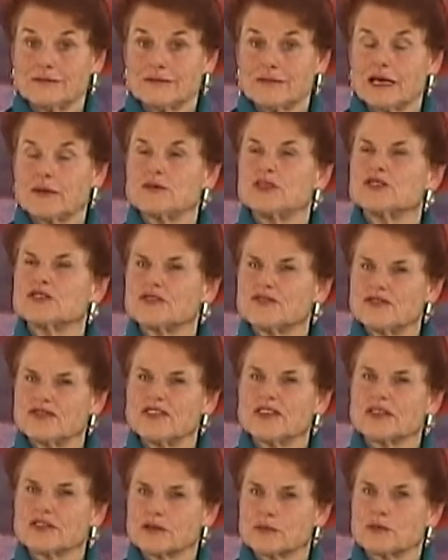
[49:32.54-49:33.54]
I mean, you can
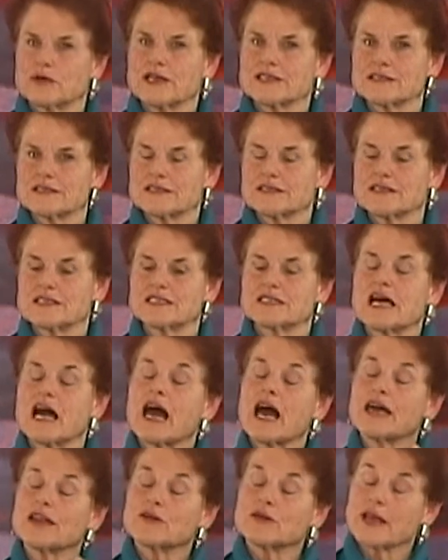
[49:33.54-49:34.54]
feel the presence of these.
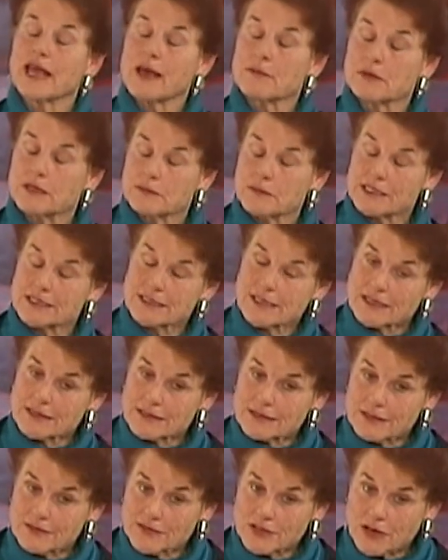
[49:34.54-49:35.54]
I don't happen to be
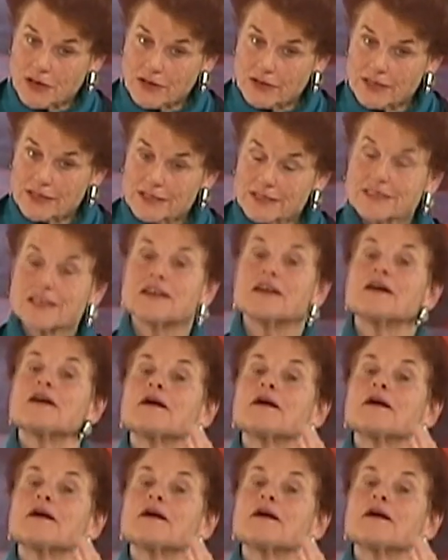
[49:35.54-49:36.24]
sensitive to all this,